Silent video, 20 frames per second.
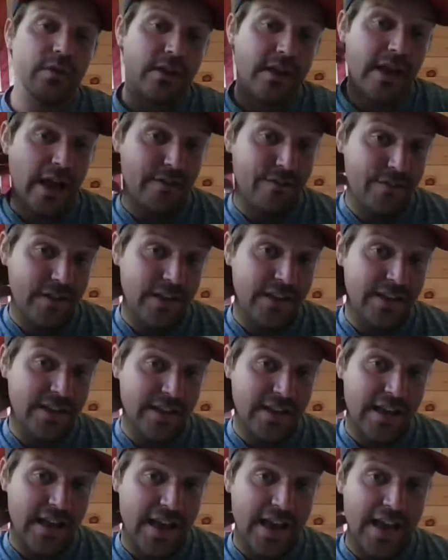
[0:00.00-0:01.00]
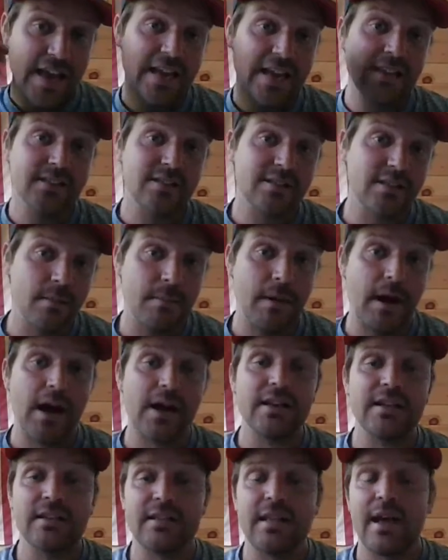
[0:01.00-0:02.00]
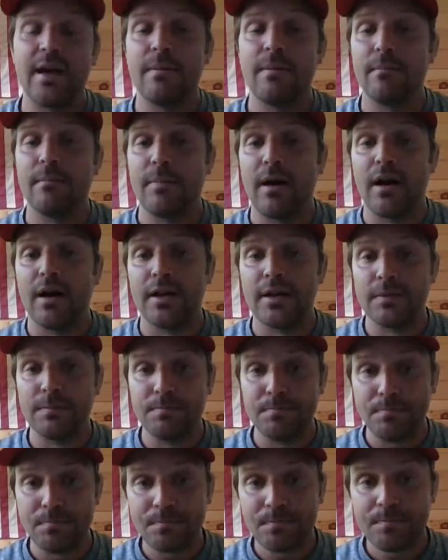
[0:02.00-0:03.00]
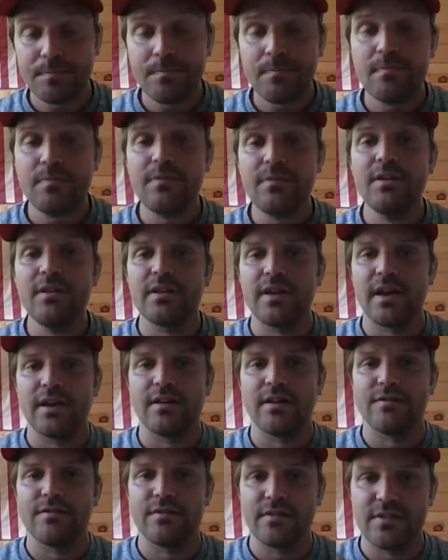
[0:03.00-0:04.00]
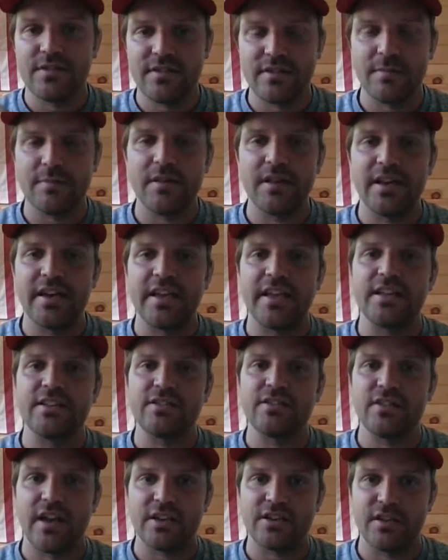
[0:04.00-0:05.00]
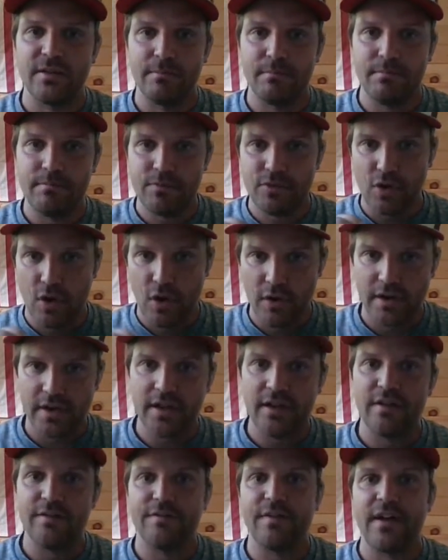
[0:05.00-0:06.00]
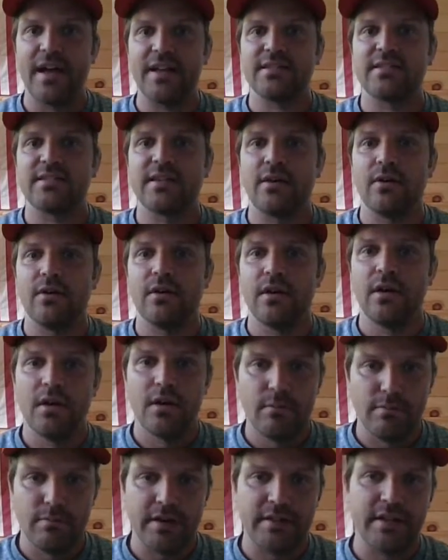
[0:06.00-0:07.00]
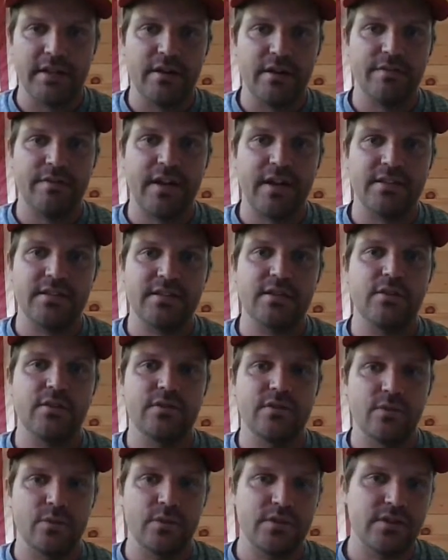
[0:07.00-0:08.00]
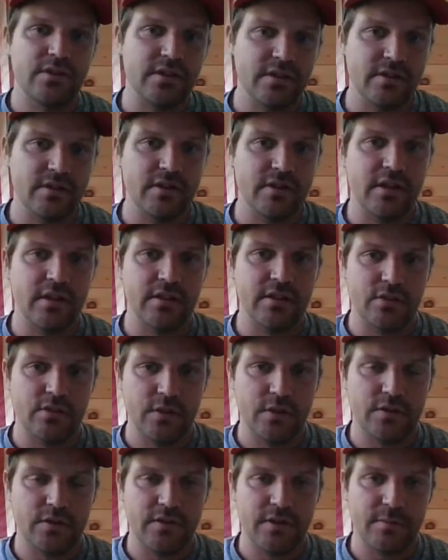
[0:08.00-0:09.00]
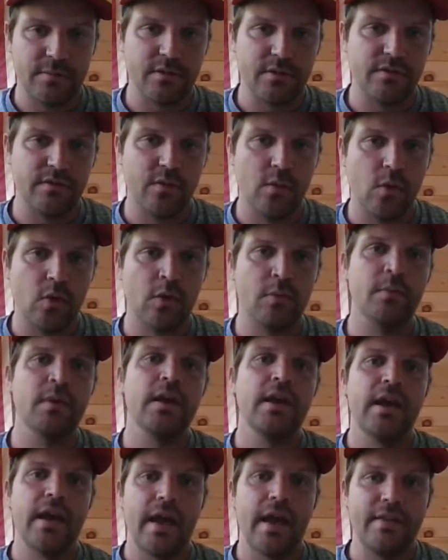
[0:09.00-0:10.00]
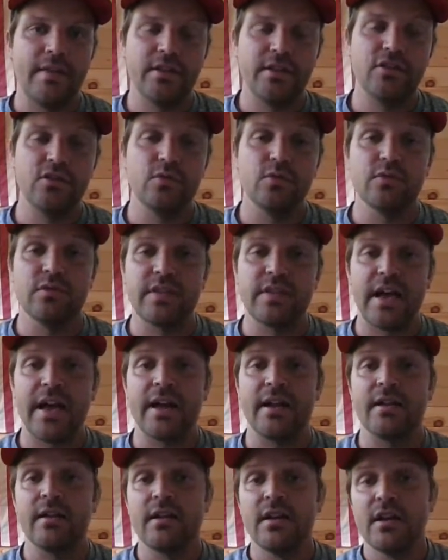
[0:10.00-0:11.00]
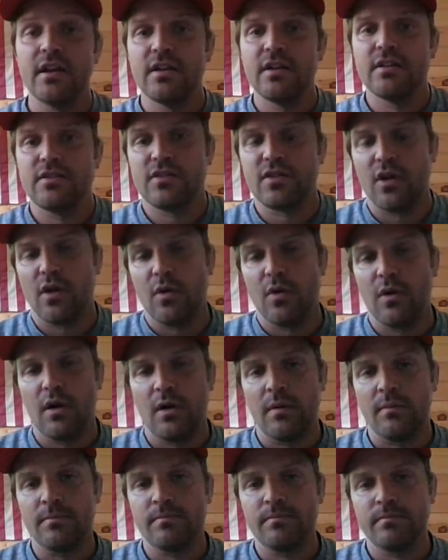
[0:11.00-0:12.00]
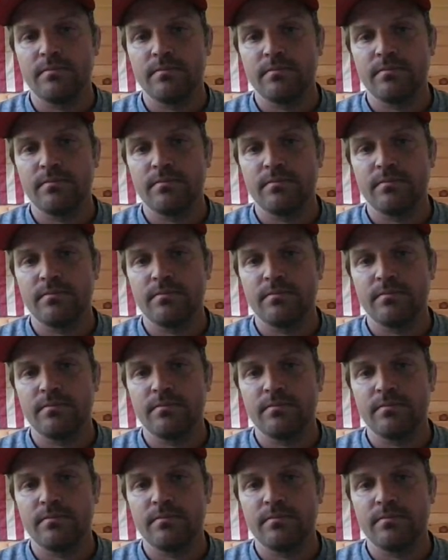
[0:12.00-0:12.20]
caffeine aids the body in that by kind of stimulating it to actually target a fat cell, break down a fat cell into its simplest form, and then use that. So